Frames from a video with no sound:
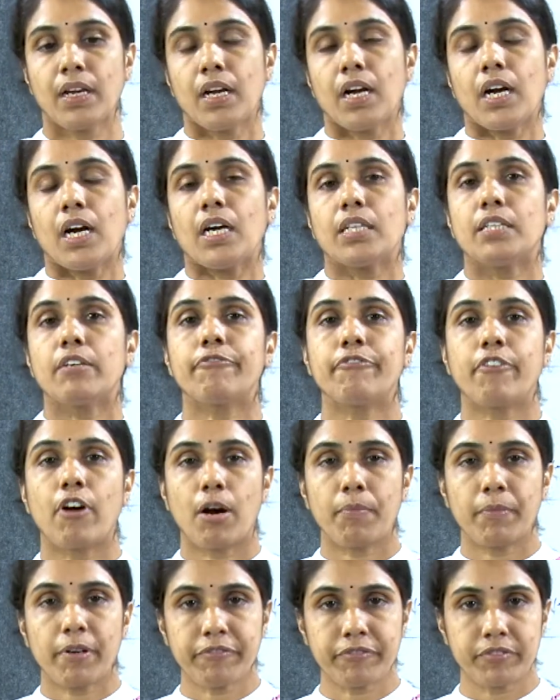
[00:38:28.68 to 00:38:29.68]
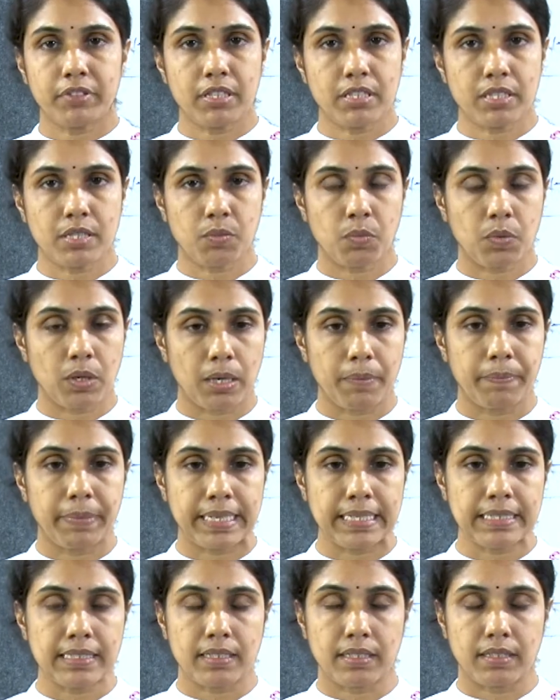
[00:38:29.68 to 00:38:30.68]
The form of this verb
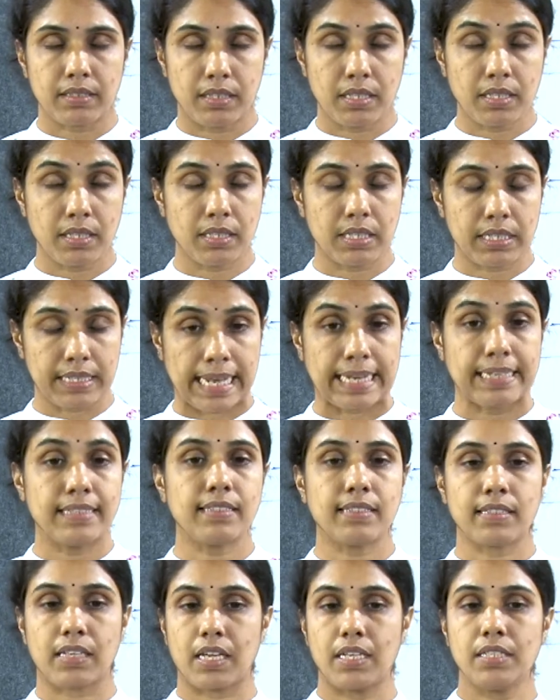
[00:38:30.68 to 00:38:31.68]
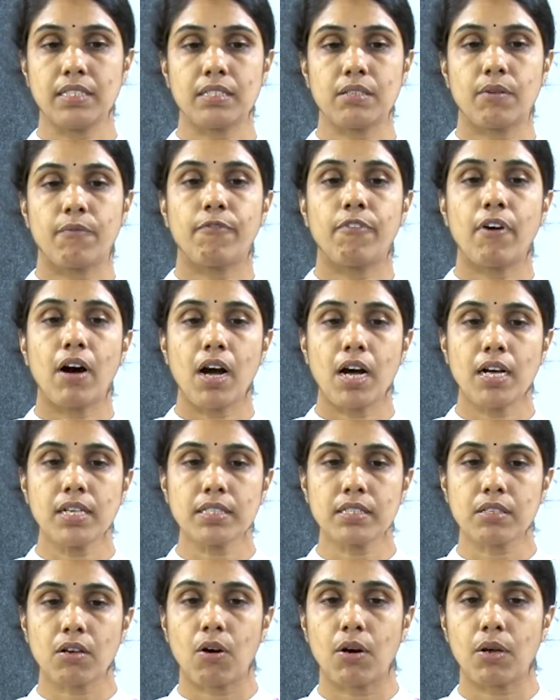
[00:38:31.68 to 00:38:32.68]
is, this tense is
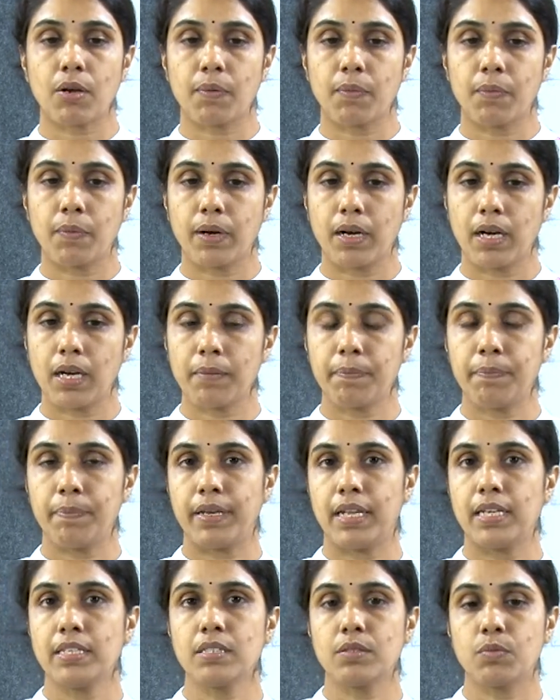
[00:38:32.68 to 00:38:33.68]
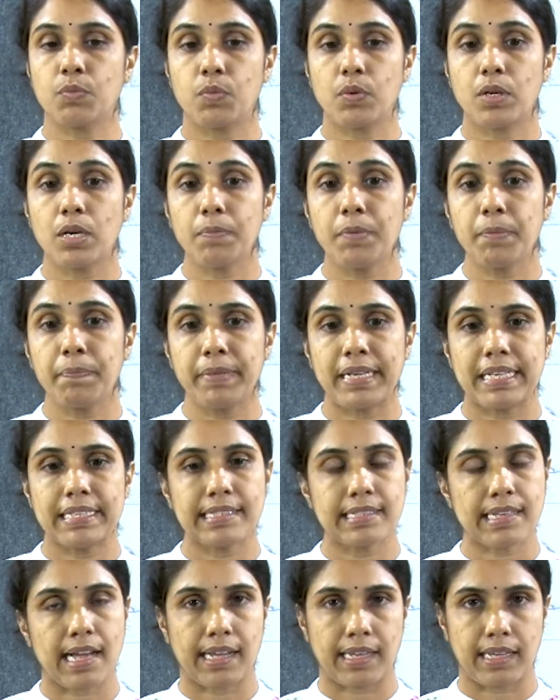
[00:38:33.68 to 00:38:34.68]
was or were plus verb
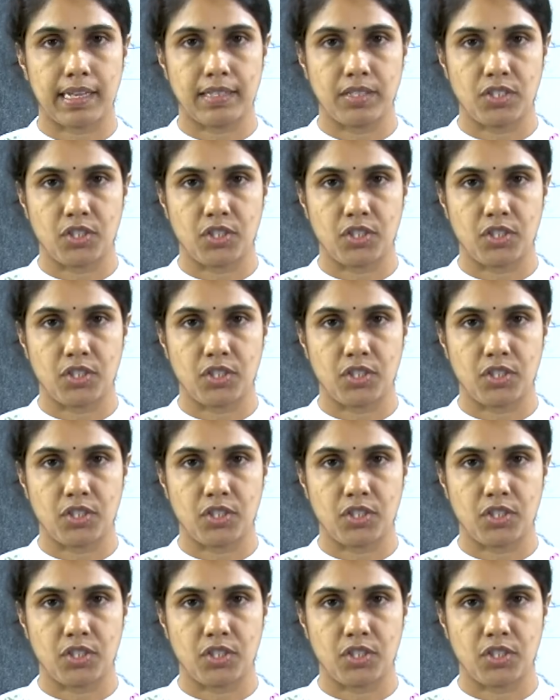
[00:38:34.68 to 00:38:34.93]
plus ing.